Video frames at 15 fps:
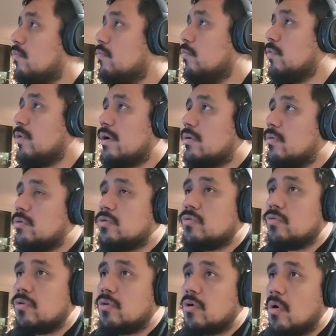We are going to
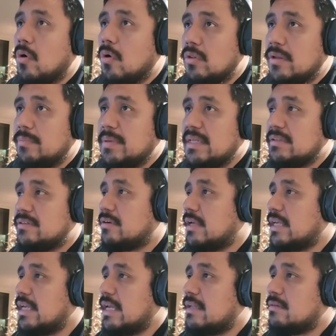call the builder
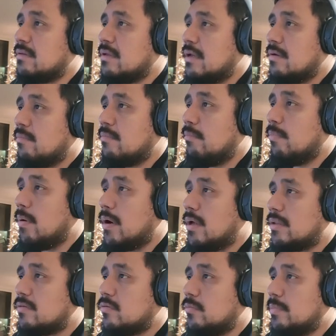again,
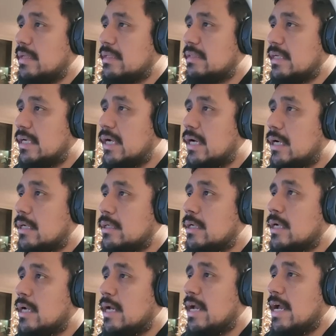bot to build the
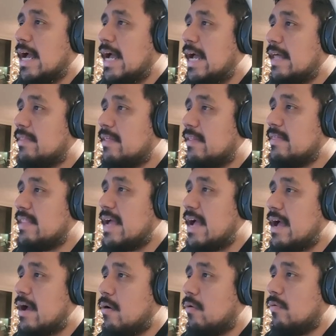gun, and
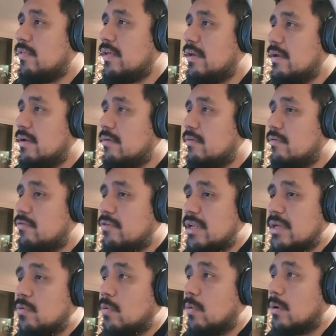now the rig
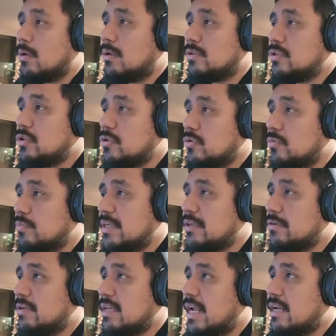world should be
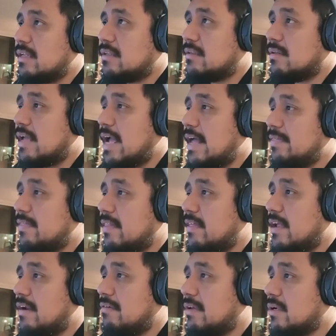created. And
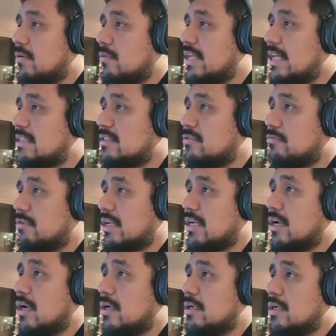there we go, that's the rig
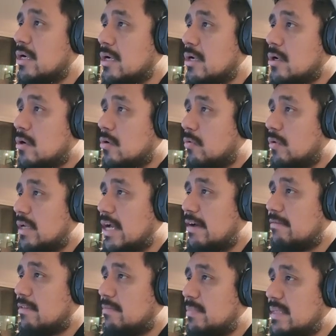gun. We have
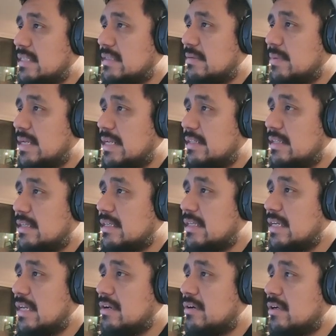the visibility
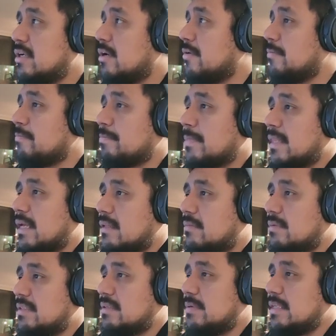here, the
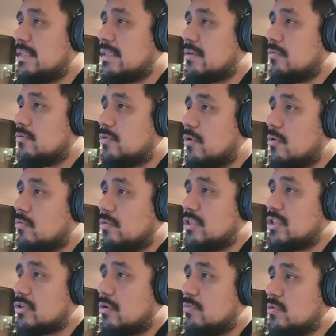visibility control,
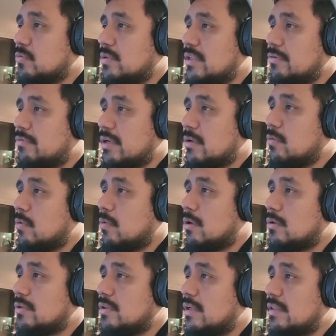which comes with the rig
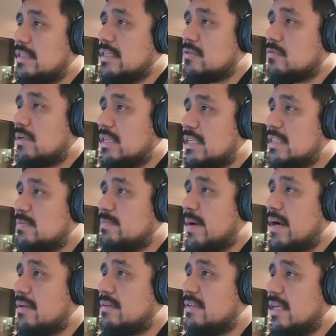world. This one is
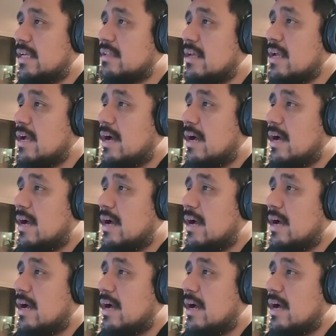parented.